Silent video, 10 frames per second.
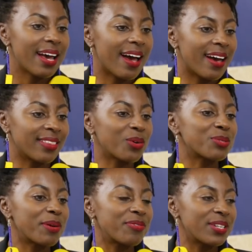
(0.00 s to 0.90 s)
uh, that
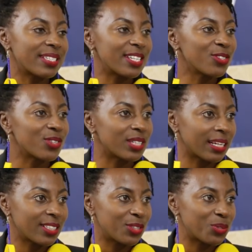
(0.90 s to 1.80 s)
was my first
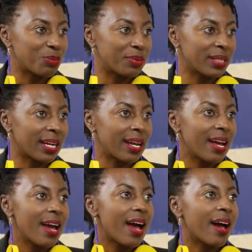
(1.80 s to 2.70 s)
introduction to Mbira.
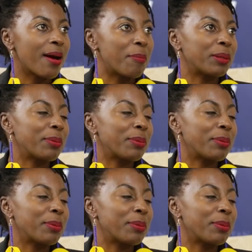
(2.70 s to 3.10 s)
Uh, but